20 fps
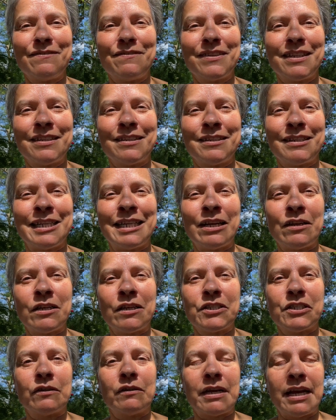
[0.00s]
and
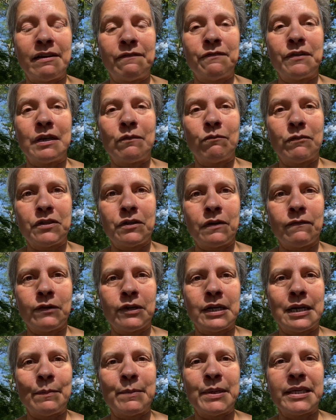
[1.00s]
also have fun with
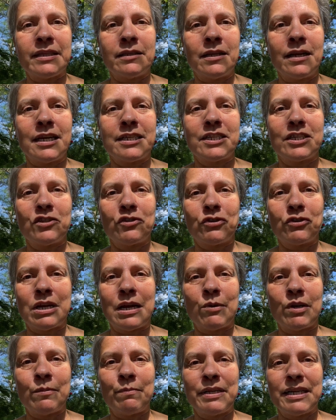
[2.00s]
overcoming the loss and
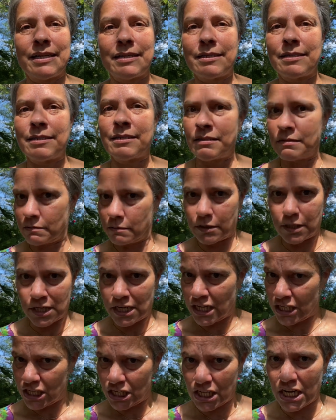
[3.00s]
trauma, because
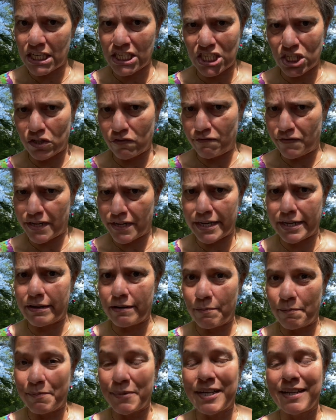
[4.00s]
that's not so fun,
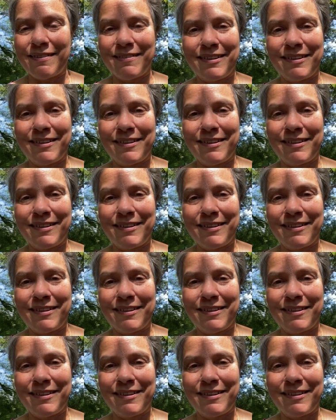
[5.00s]
but